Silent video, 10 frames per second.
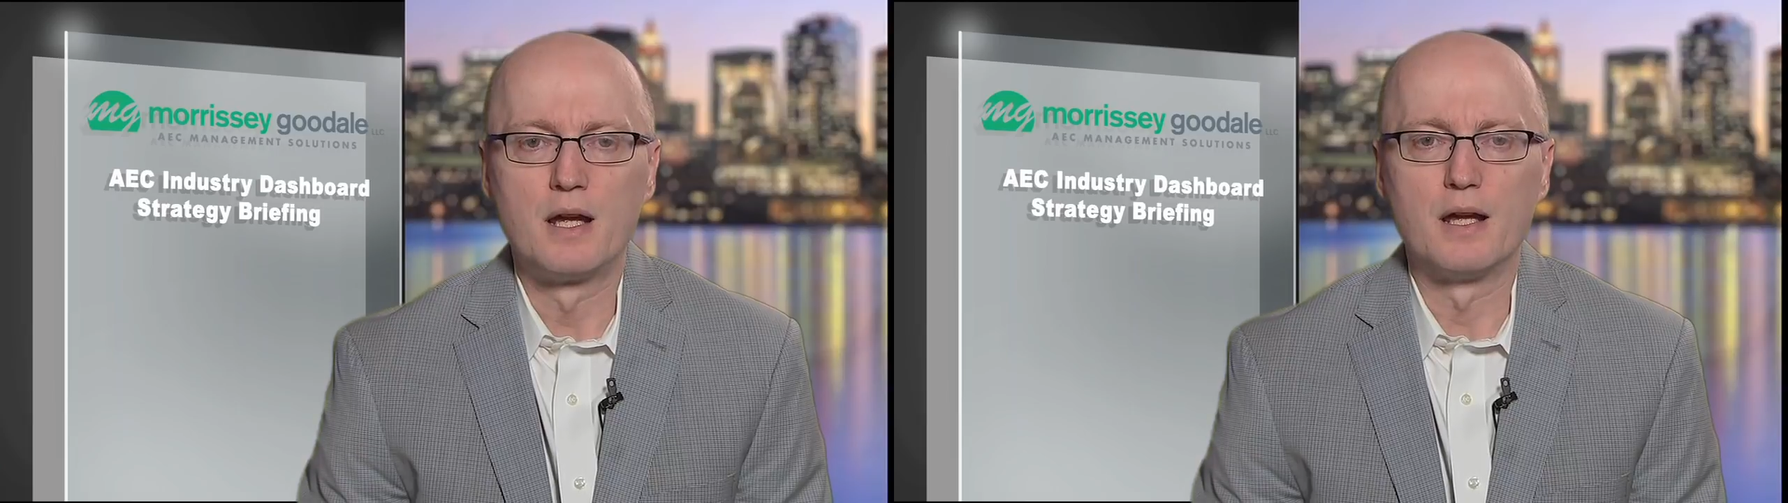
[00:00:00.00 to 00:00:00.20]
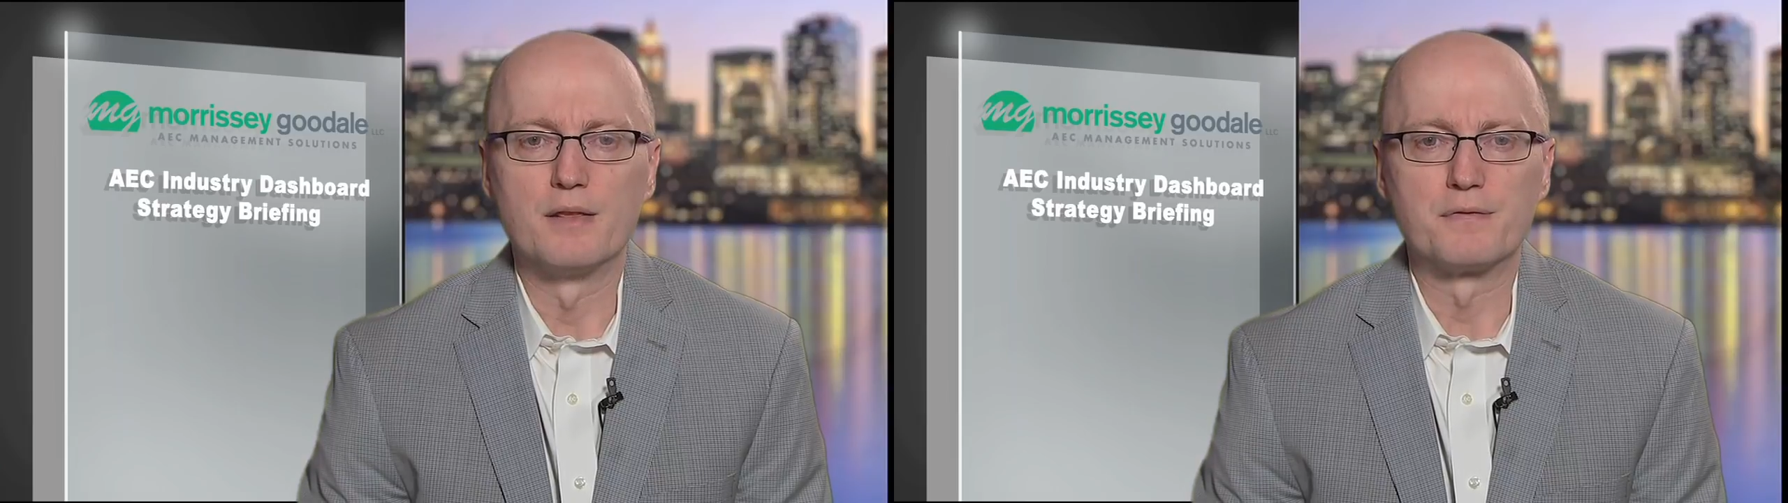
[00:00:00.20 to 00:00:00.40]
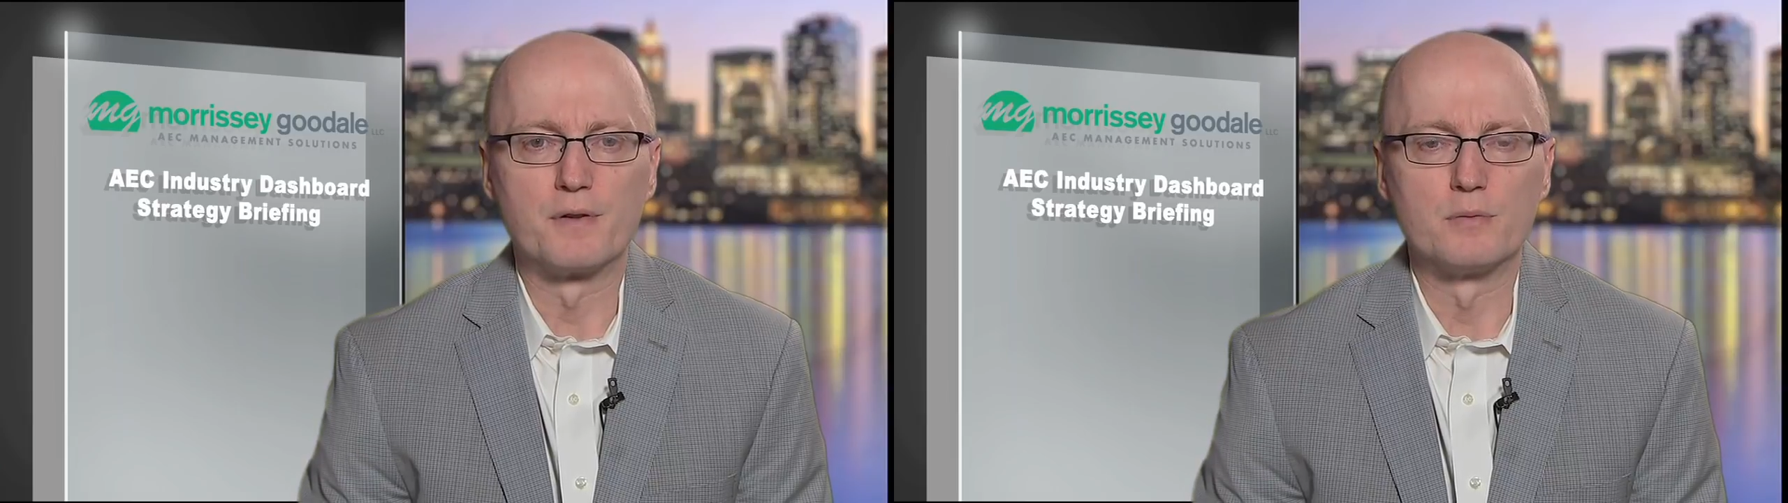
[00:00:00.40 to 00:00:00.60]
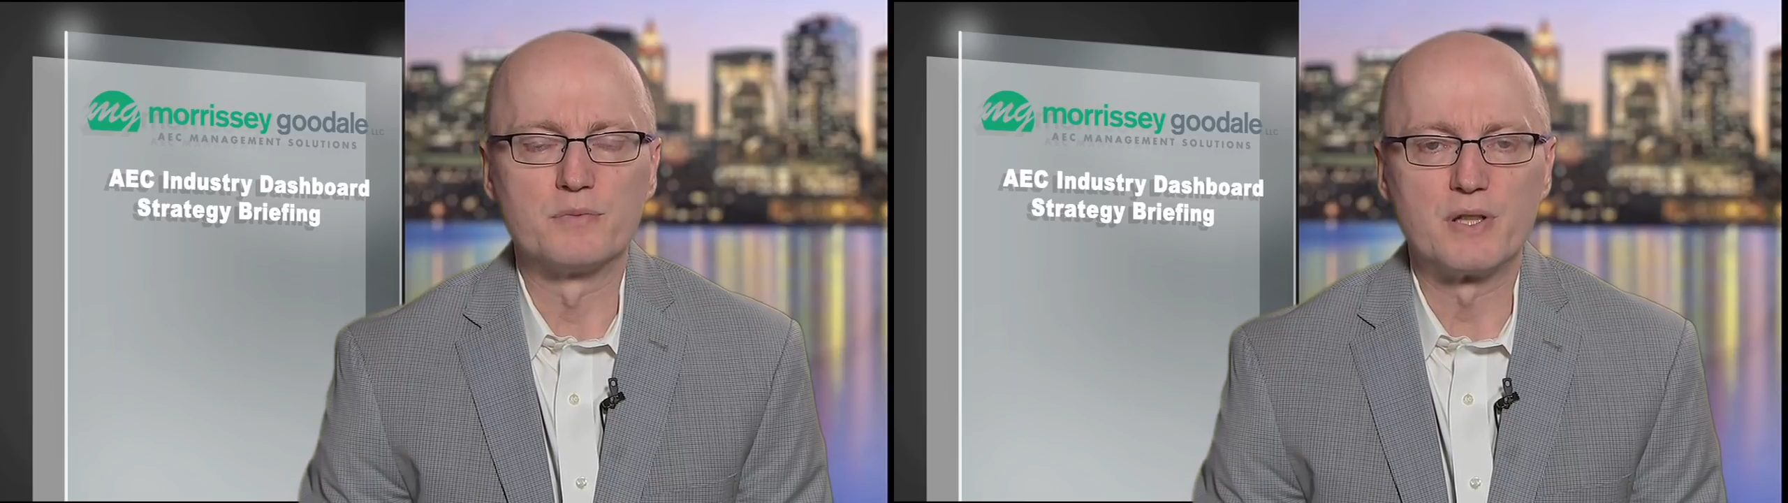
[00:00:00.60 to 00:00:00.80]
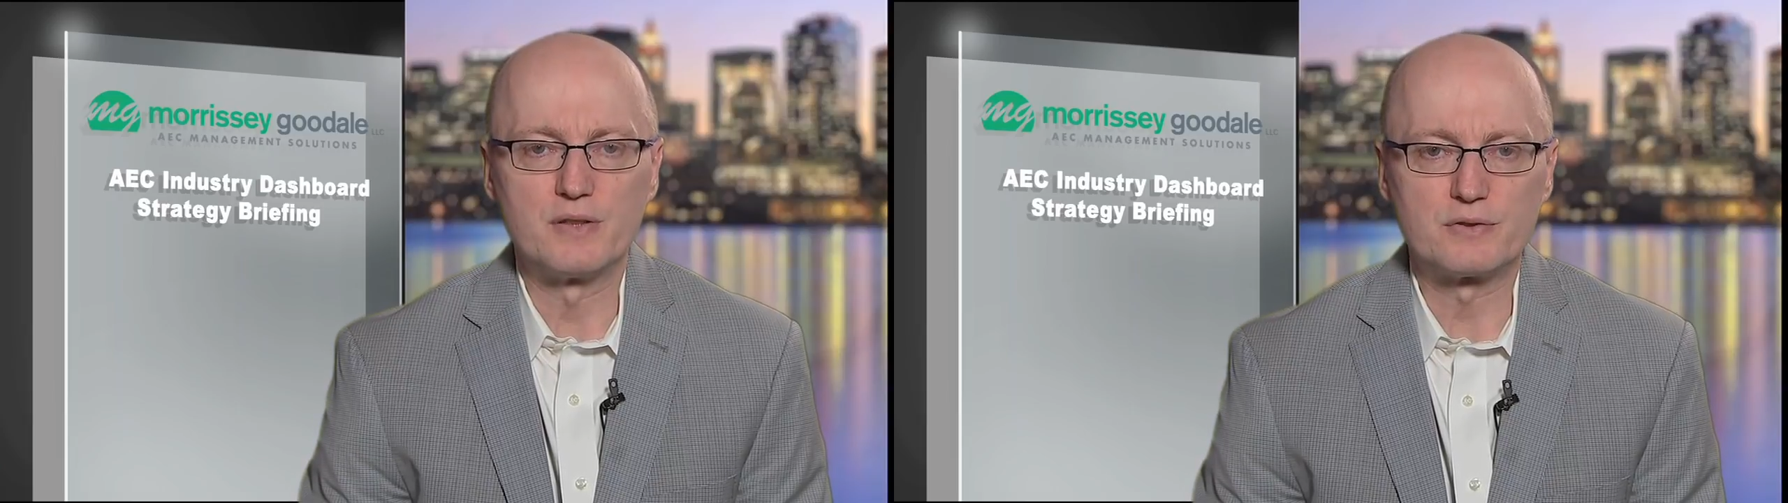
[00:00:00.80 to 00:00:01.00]
and the
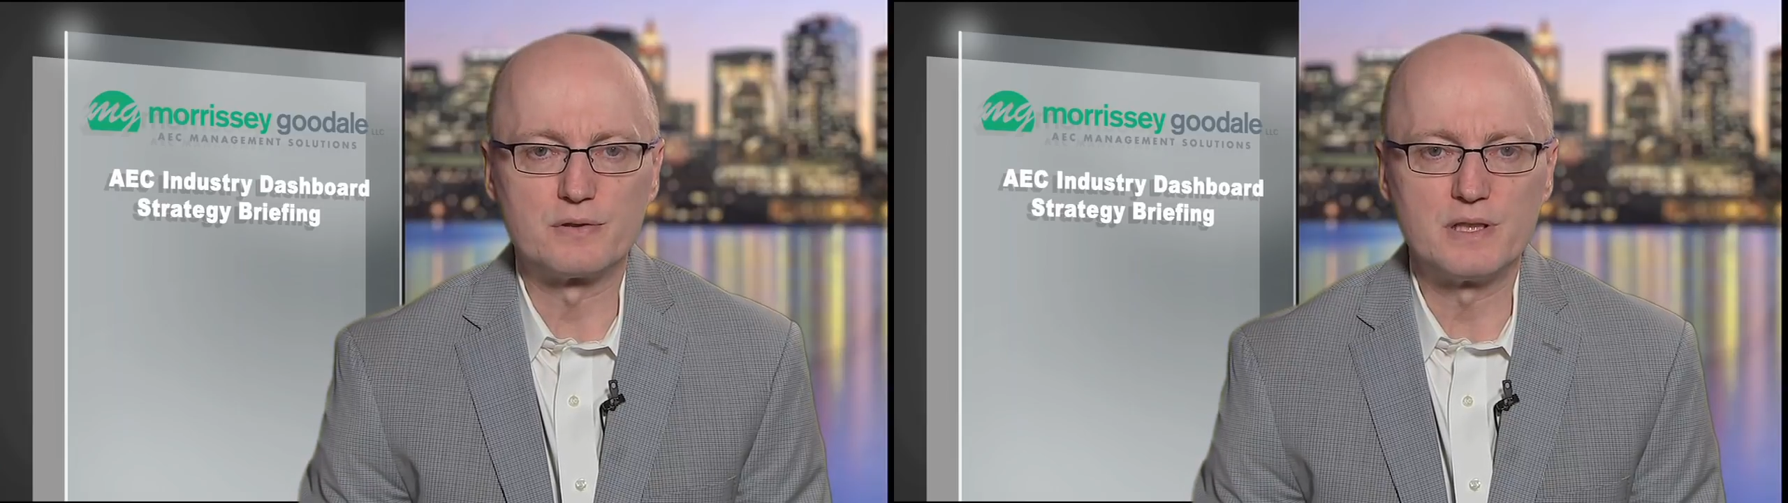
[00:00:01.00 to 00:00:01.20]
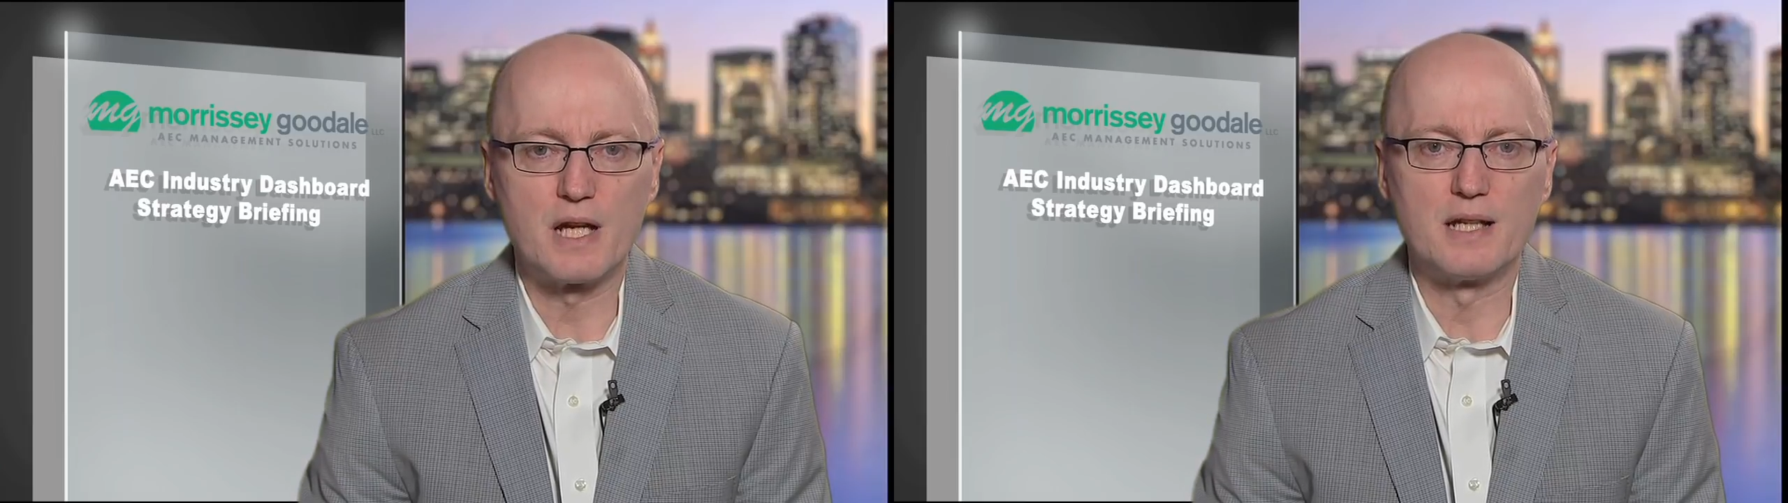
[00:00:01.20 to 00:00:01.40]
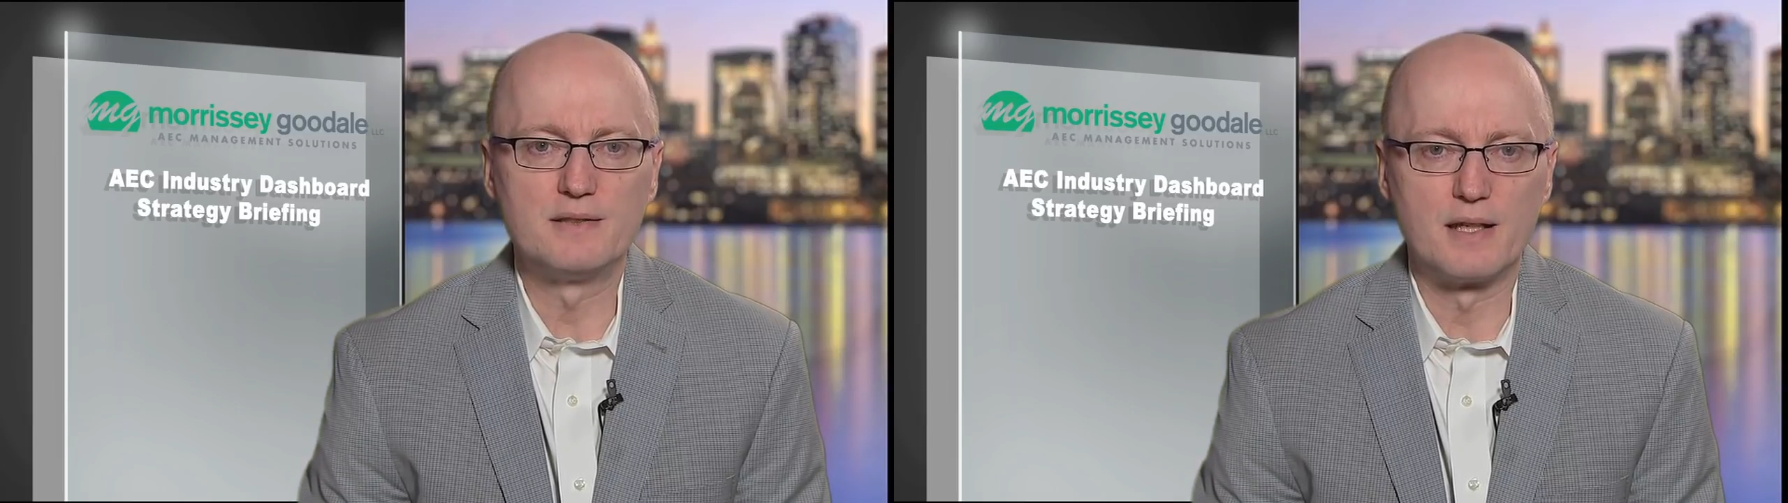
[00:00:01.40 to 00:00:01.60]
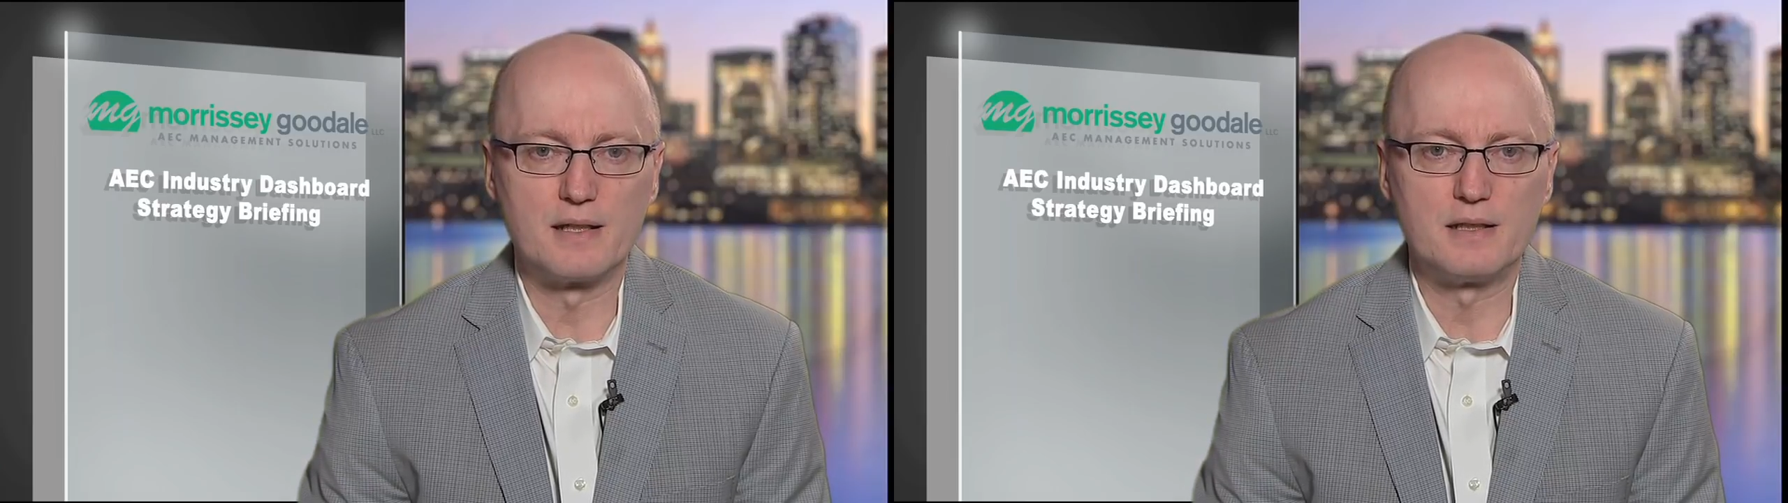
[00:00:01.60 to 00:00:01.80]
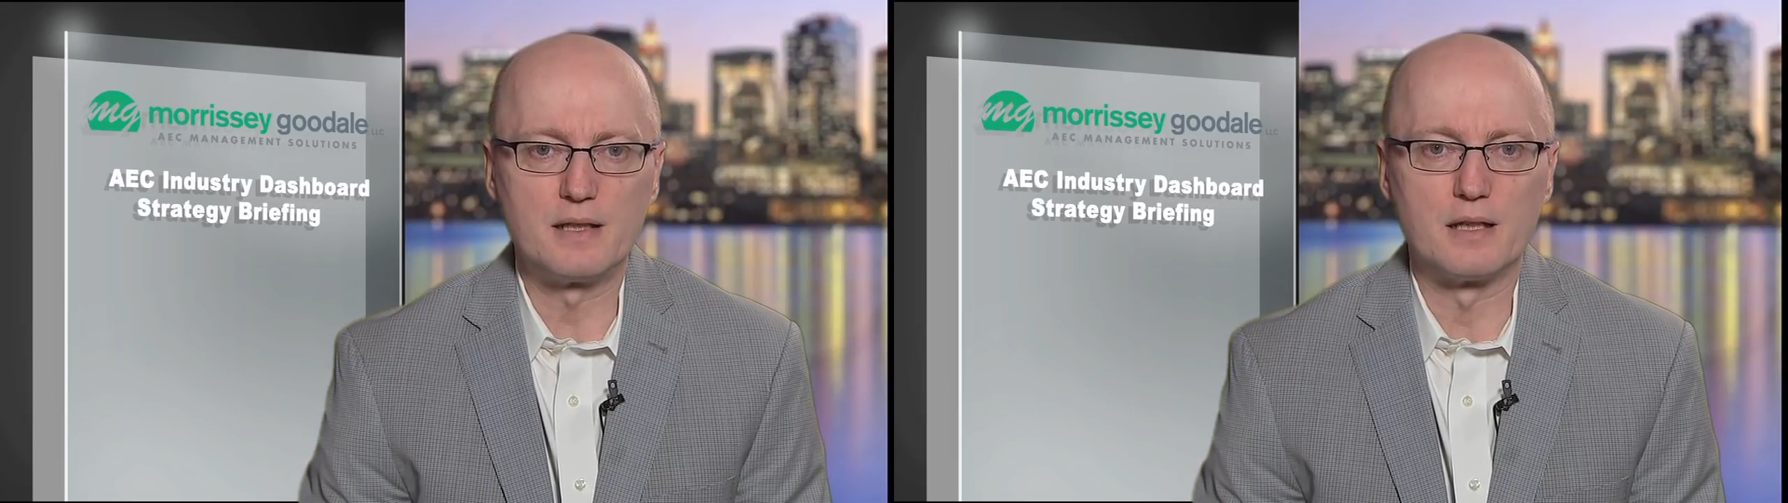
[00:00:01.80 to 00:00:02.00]
firm's history, identity,